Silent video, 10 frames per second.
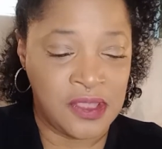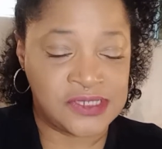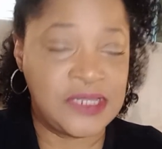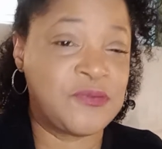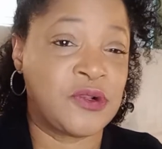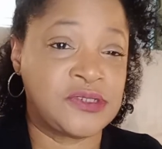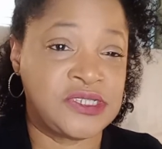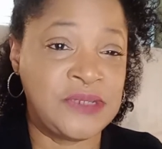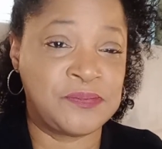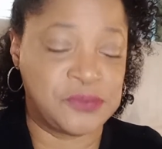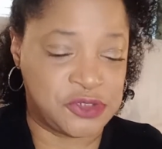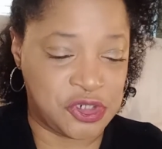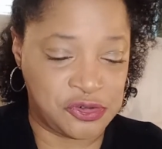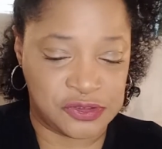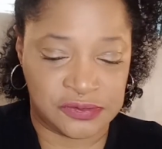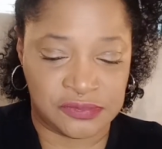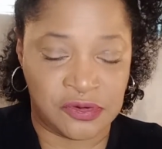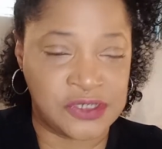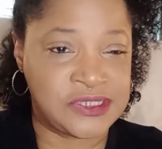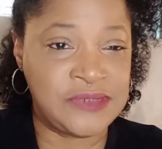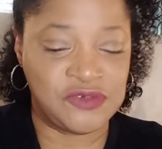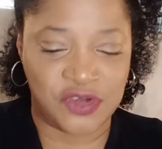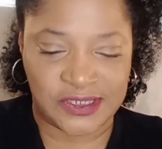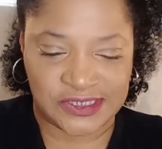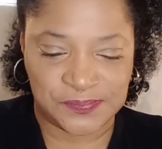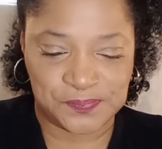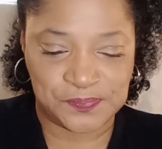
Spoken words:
sleep shirt or a sleep dress